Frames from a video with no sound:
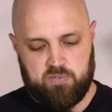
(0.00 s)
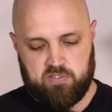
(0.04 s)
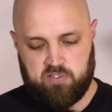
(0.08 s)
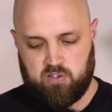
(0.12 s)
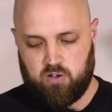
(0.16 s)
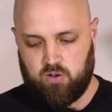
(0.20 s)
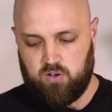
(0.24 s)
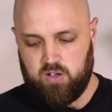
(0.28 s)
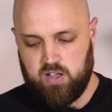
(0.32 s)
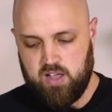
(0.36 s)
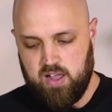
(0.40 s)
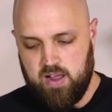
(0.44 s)

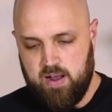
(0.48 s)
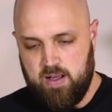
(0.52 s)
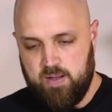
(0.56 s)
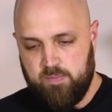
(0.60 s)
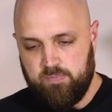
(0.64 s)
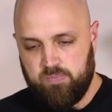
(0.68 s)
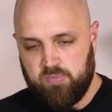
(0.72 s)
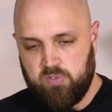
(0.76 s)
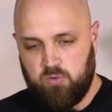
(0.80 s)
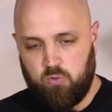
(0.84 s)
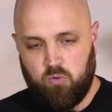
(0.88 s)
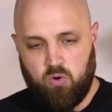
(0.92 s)
So
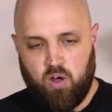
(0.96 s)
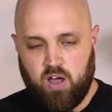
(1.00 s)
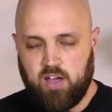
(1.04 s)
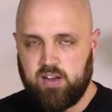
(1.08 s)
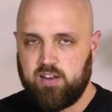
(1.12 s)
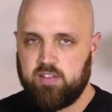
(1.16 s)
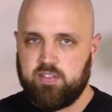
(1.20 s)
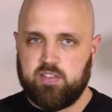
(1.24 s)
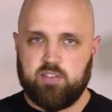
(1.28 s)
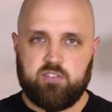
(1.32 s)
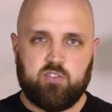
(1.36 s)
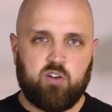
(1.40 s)
right
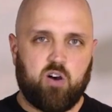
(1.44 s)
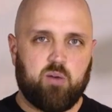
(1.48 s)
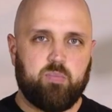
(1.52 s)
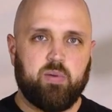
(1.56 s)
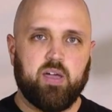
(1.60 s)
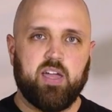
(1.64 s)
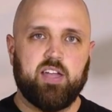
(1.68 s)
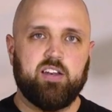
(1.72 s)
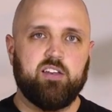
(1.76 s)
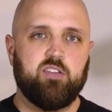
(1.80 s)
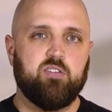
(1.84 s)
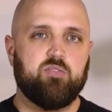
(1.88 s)
at the top
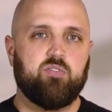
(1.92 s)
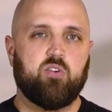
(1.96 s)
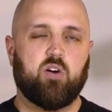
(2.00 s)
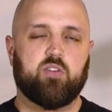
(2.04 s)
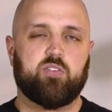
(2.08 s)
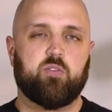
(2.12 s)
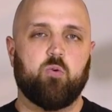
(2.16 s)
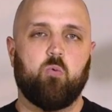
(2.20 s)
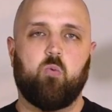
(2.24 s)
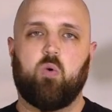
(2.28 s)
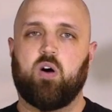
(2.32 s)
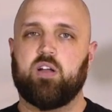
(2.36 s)
end, you've
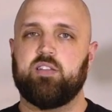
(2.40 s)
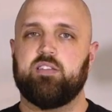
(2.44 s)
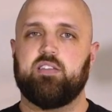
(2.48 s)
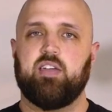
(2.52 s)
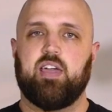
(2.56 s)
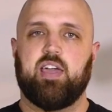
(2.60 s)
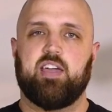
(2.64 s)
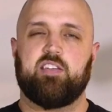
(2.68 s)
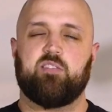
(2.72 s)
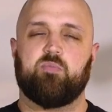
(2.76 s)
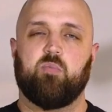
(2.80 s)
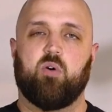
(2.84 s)
got the
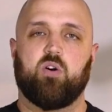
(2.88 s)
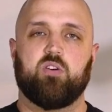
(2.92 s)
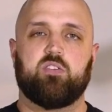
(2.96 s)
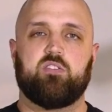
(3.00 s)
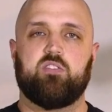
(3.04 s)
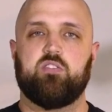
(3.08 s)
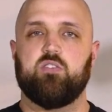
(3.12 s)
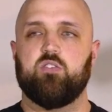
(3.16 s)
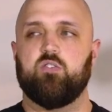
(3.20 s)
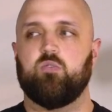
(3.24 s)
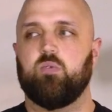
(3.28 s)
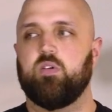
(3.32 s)
1DX
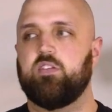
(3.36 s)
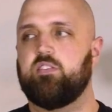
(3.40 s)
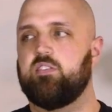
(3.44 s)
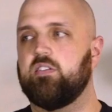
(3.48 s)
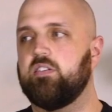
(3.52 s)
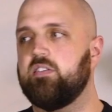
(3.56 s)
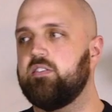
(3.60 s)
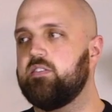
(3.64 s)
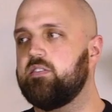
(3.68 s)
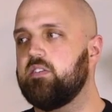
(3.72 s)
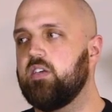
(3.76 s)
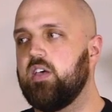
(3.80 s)
Mark II, which
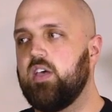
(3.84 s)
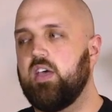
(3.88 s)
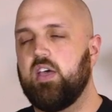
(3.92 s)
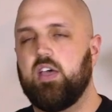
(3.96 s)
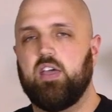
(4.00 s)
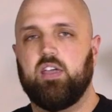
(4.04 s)
is